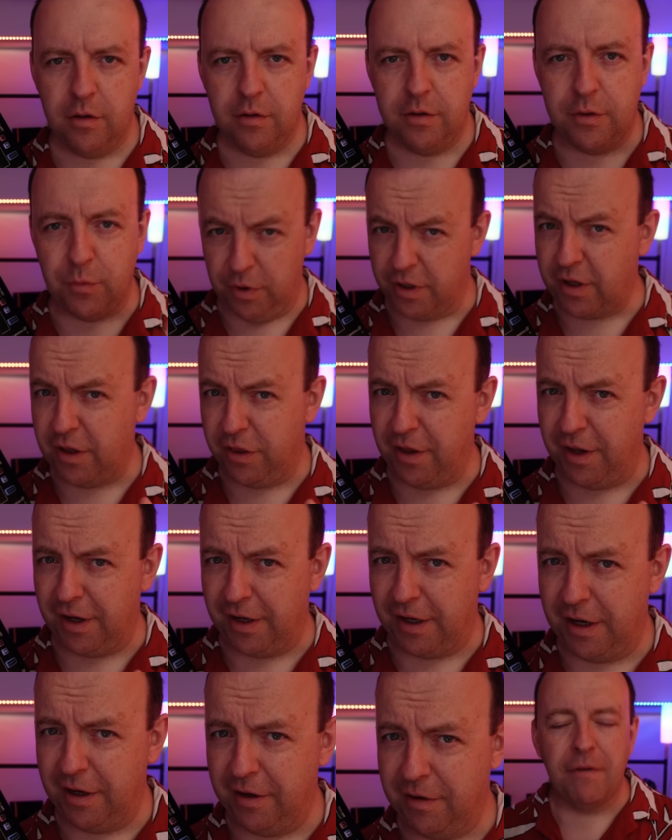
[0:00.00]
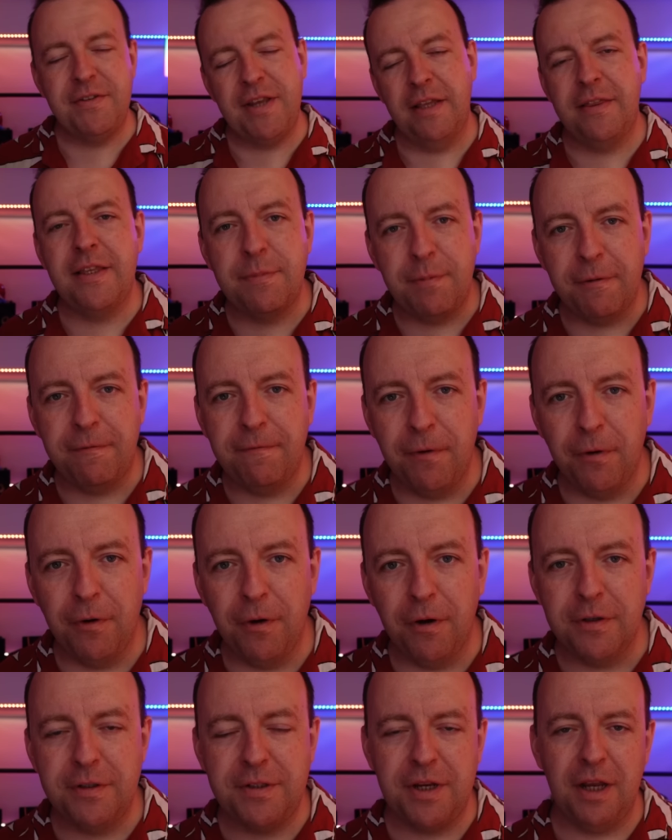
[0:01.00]
So what do you think? I've said this
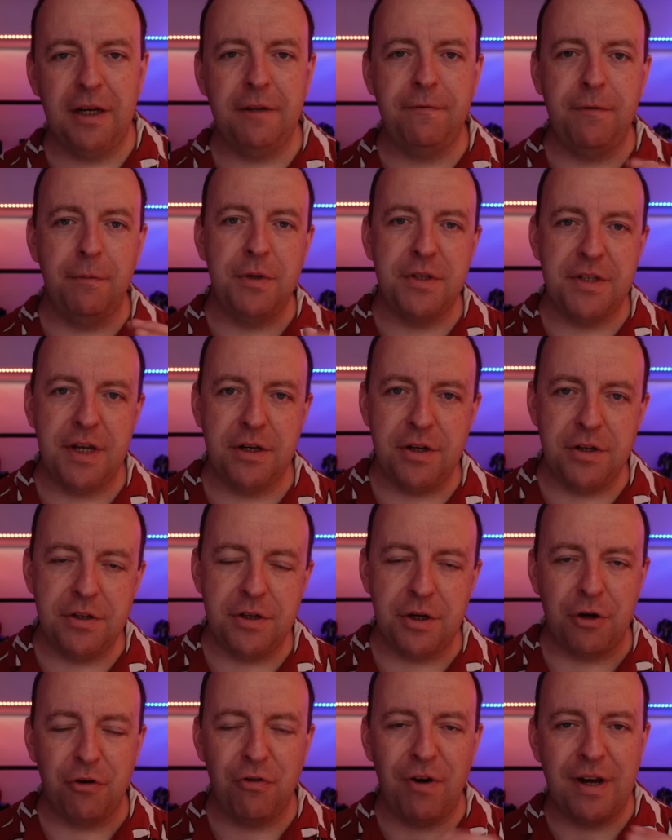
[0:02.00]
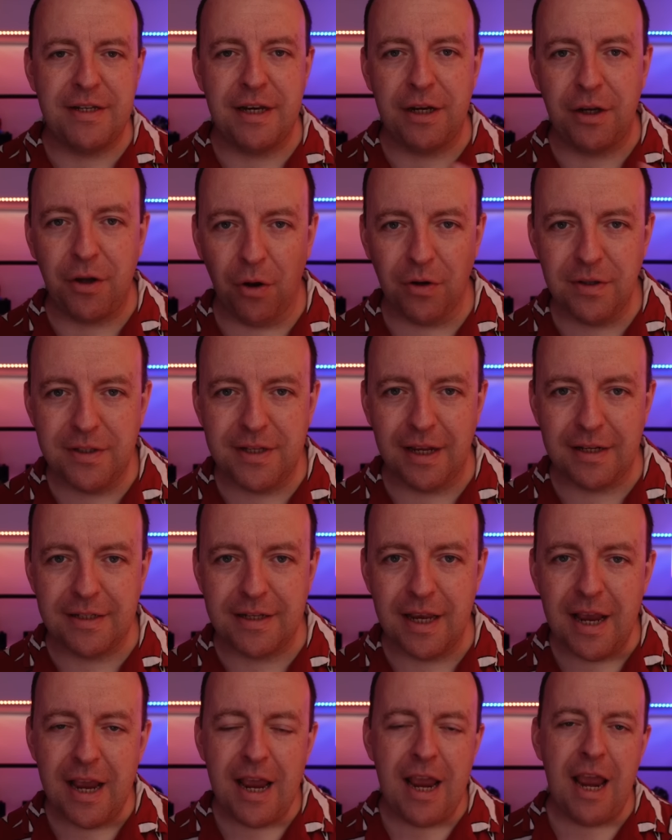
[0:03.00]
before, certainly for musicians who are creating content,
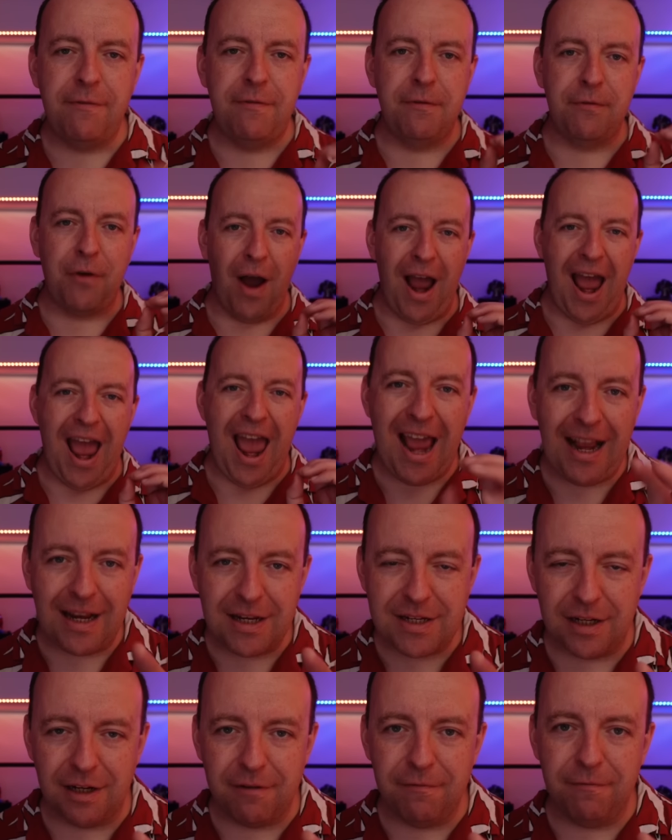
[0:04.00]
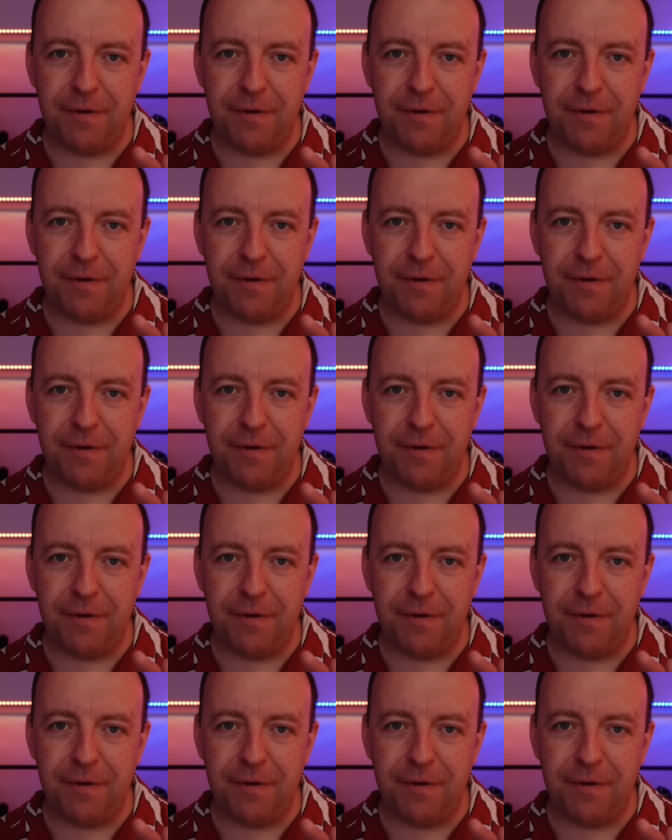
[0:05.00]
if you've got excellent